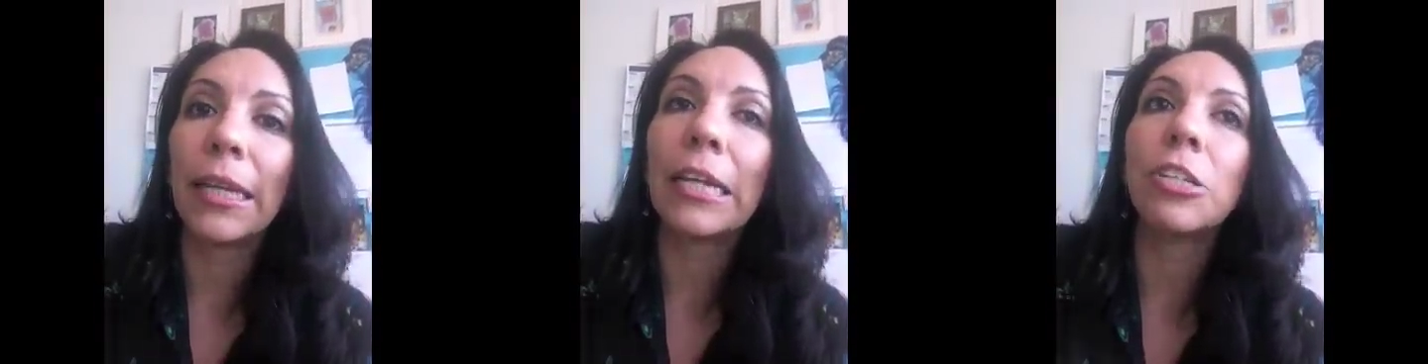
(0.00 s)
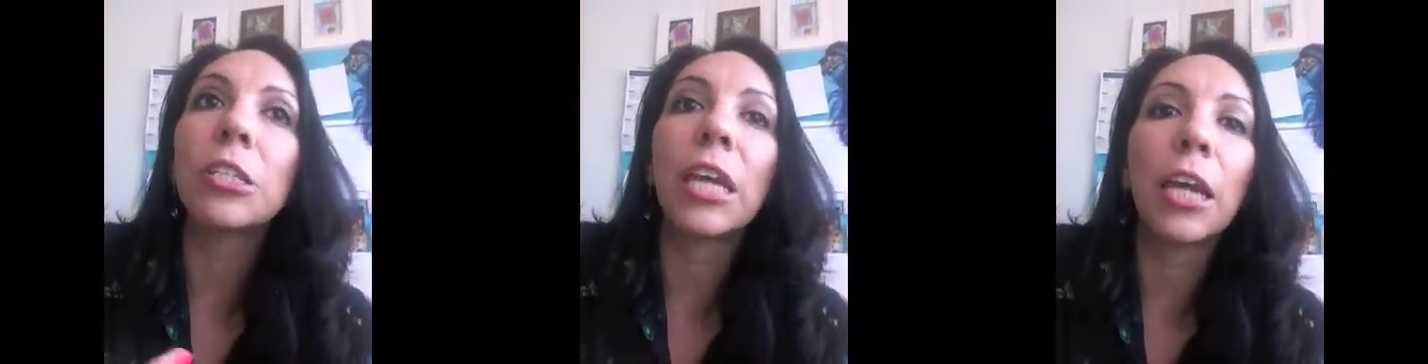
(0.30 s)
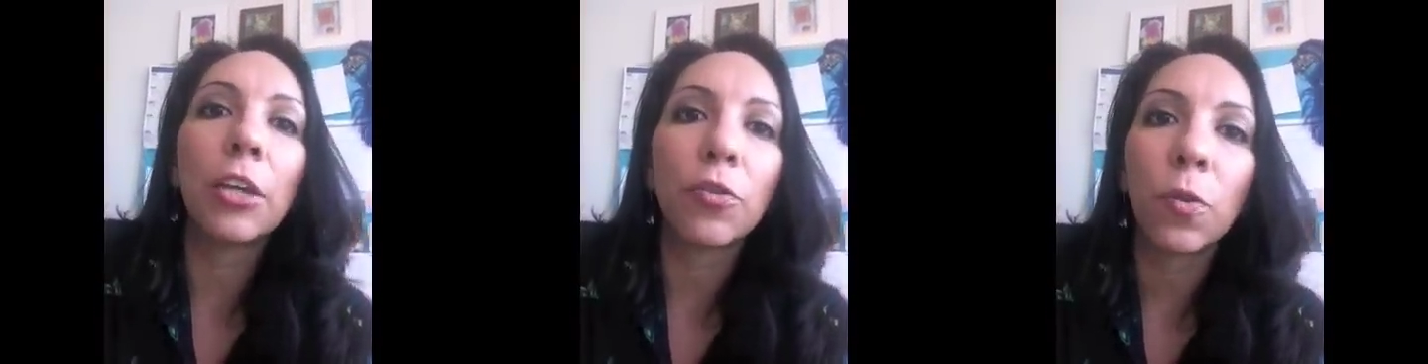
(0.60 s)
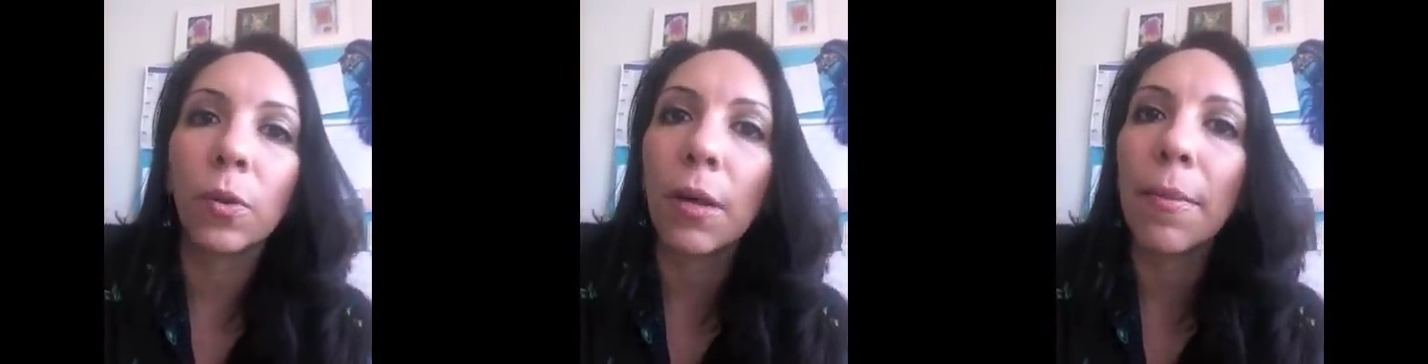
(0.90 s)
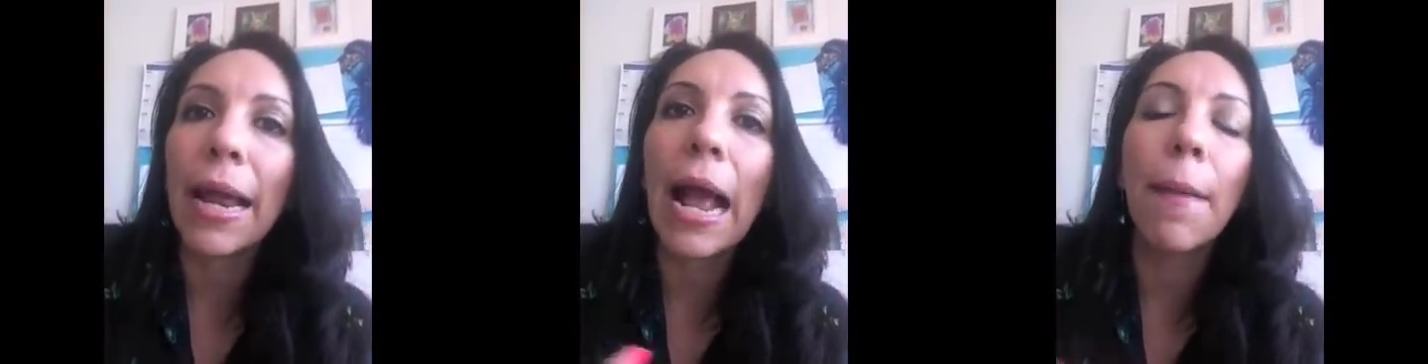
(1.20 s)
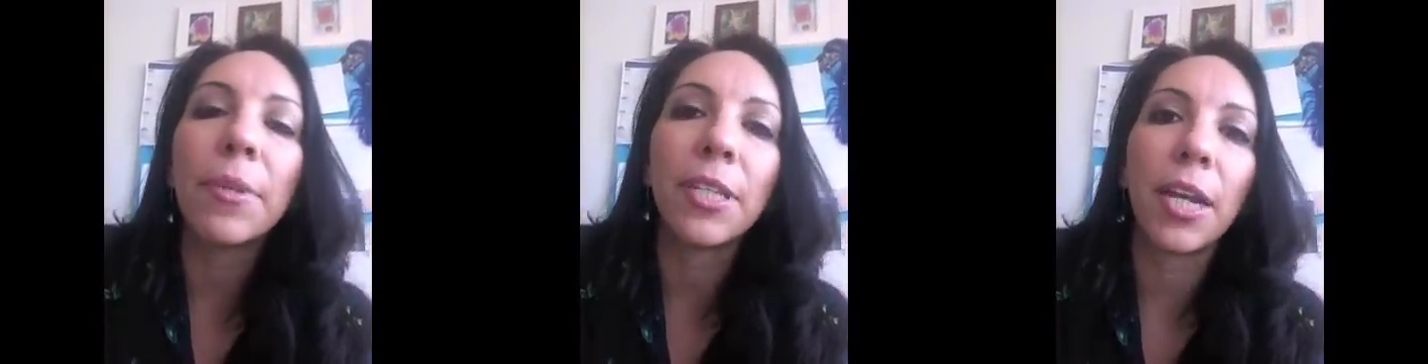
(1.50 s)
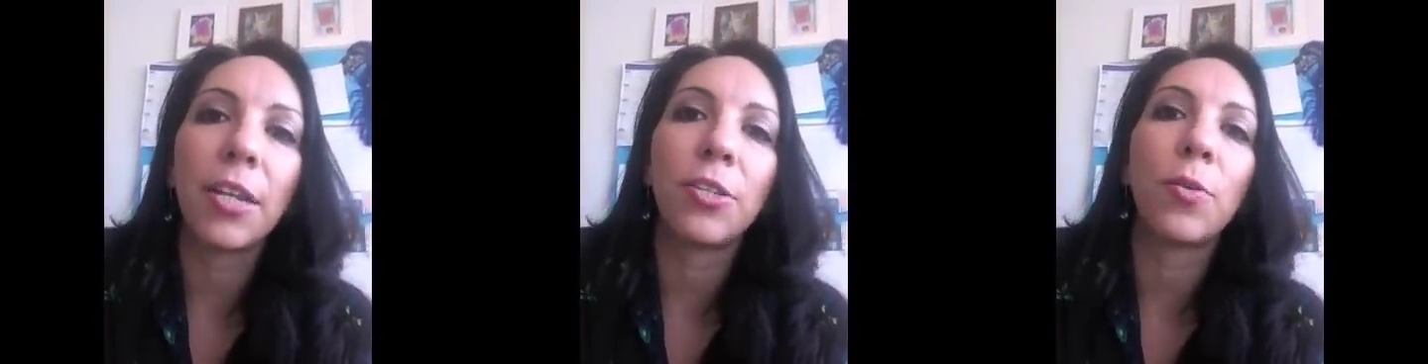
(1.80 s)
Like, I just can't control it. My
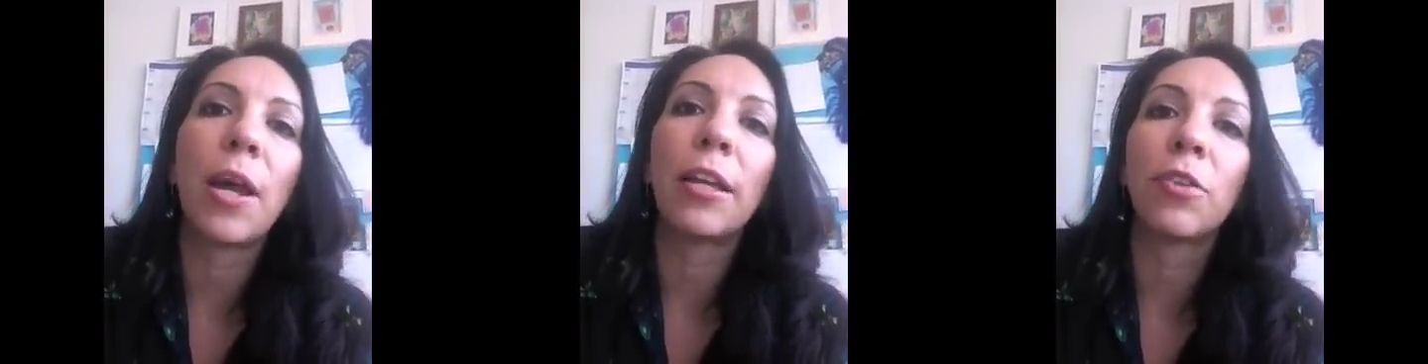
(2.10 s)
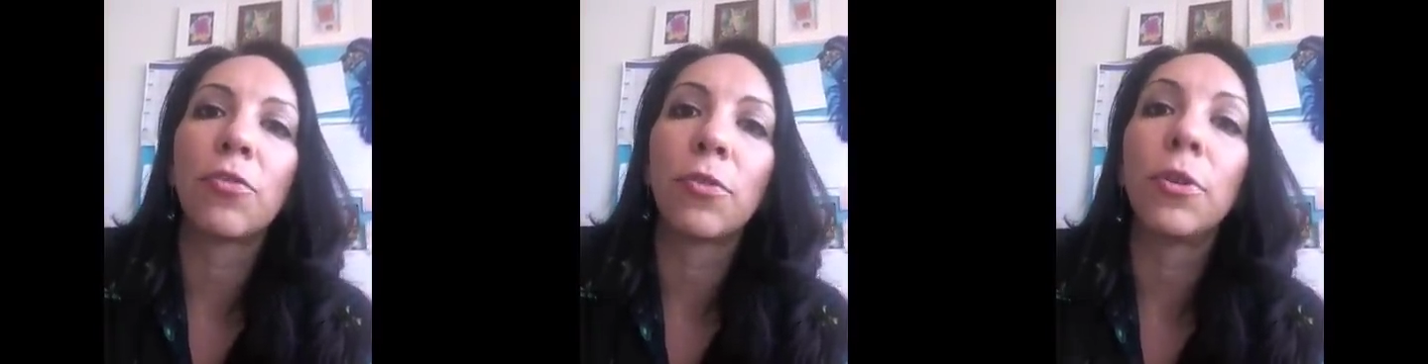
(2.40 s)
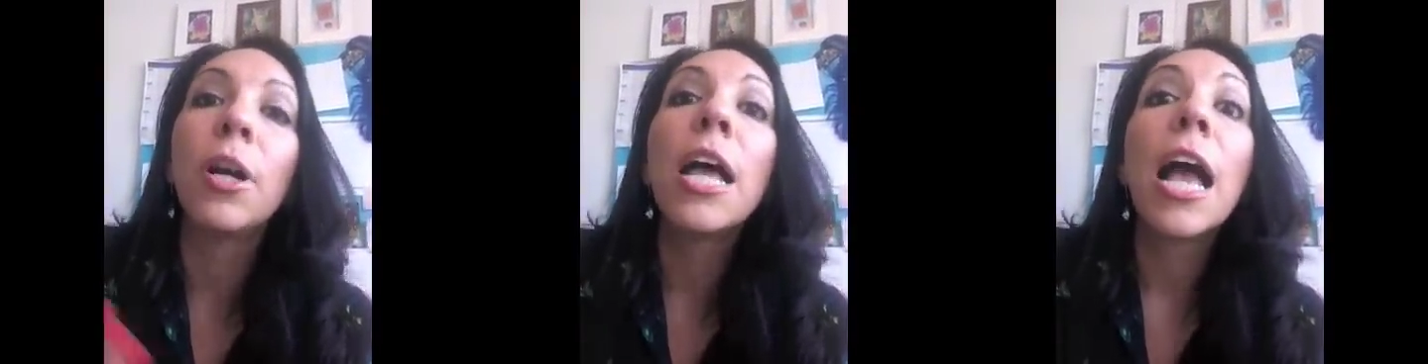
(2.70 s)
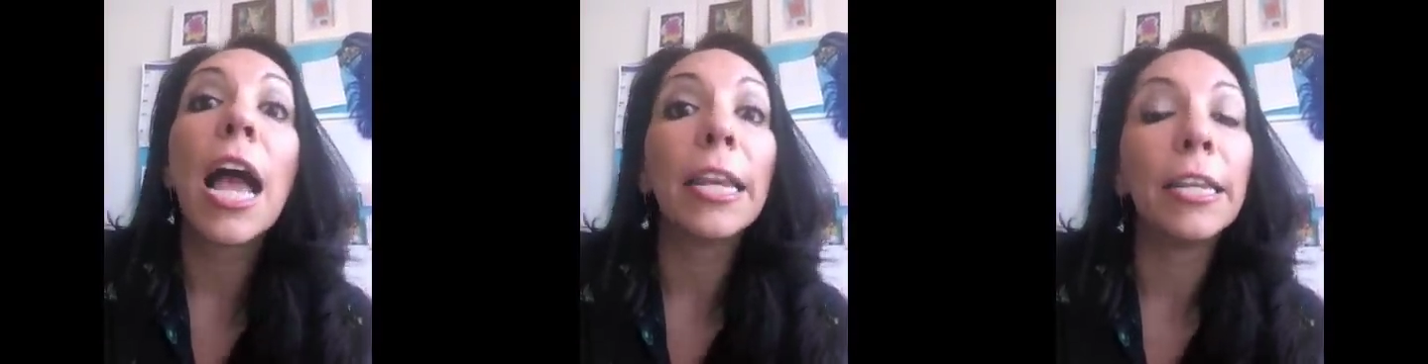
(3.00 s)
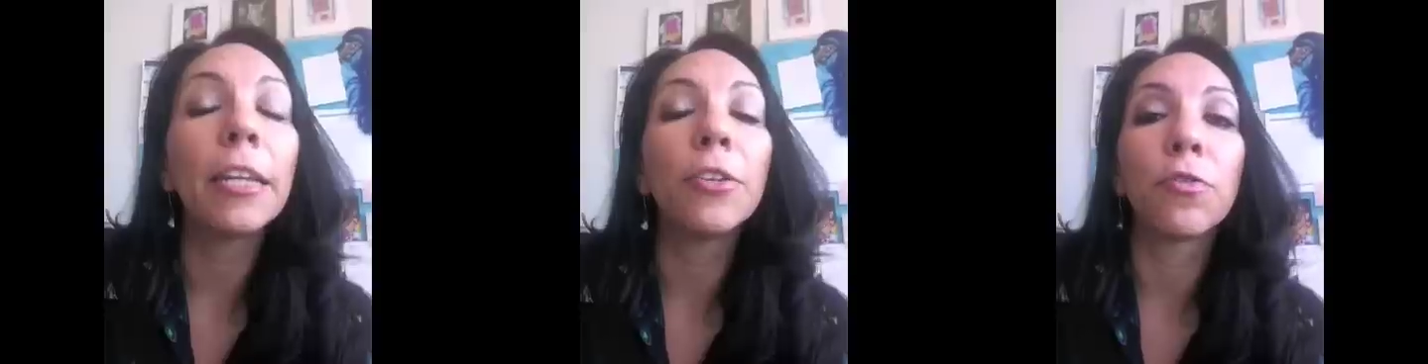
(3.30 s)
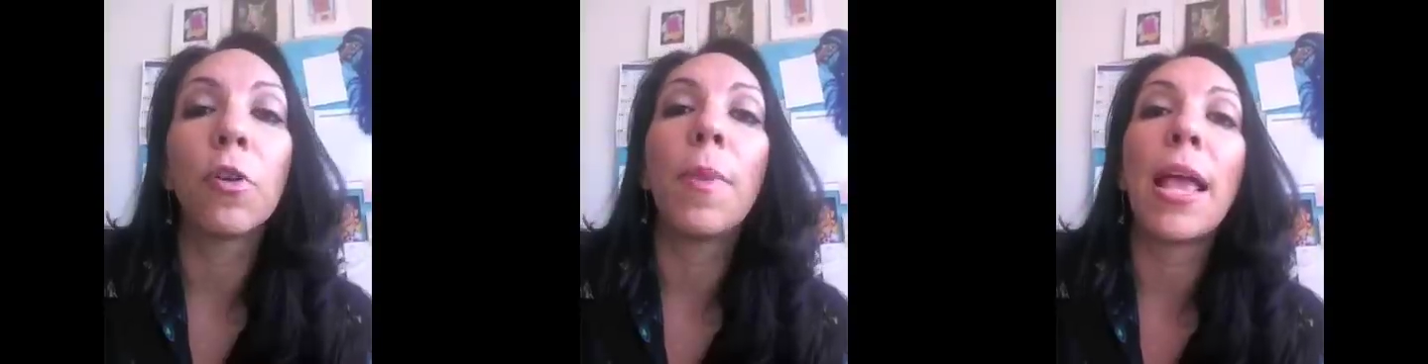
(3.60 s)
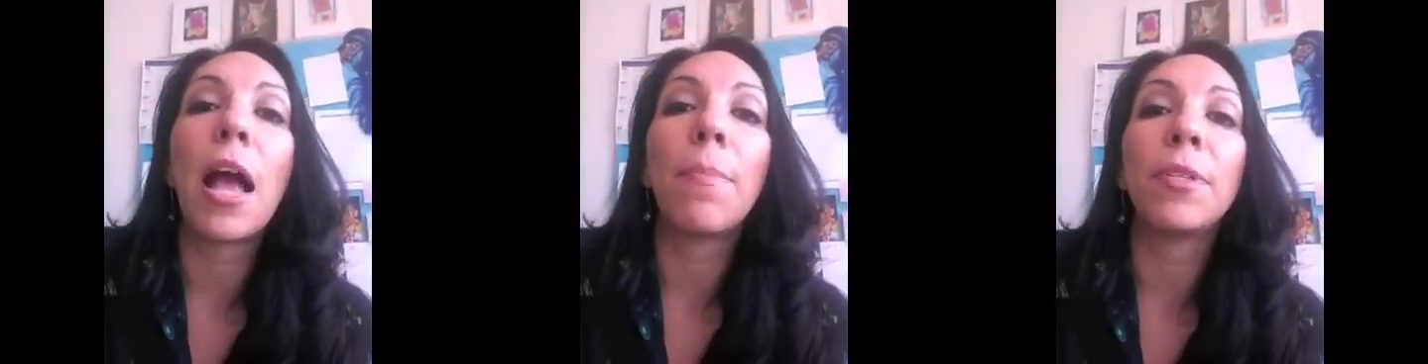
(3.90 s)
appetite is so out of control. I need to control my
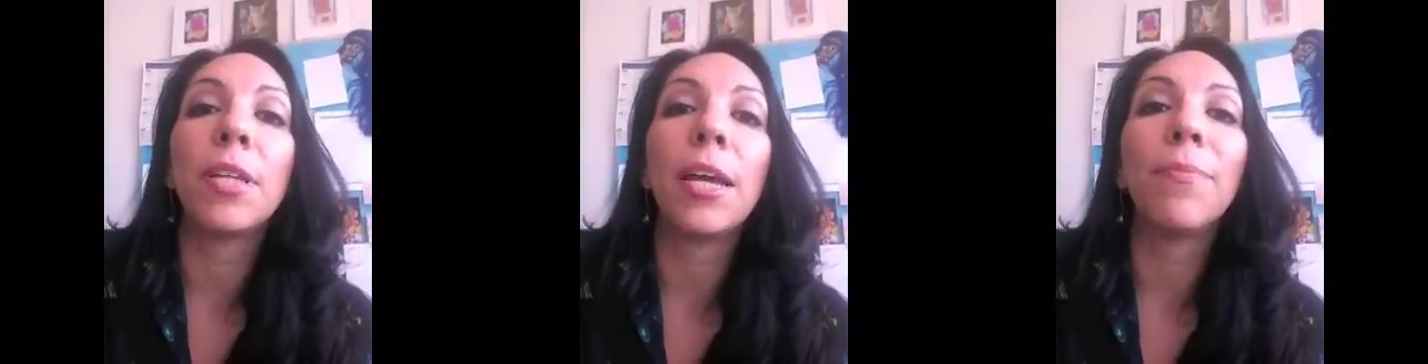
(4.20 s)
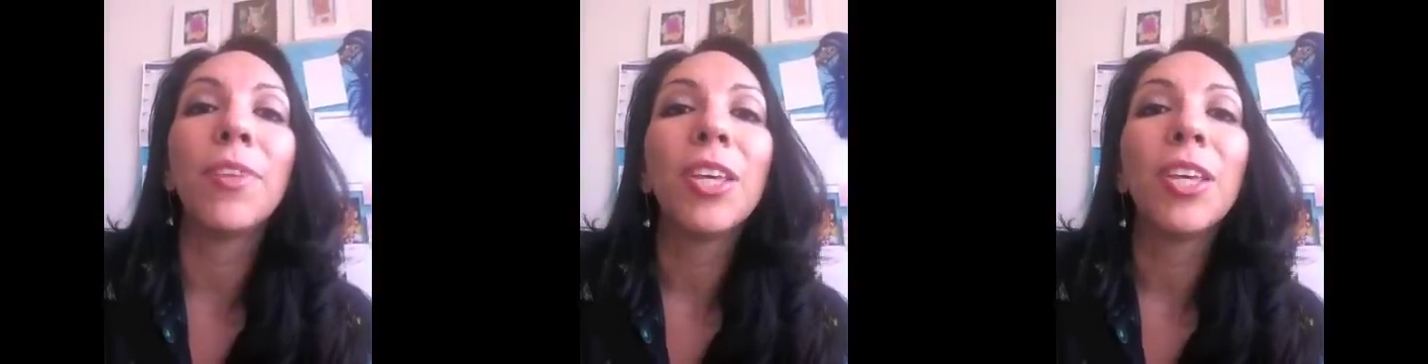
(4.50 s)
appetite.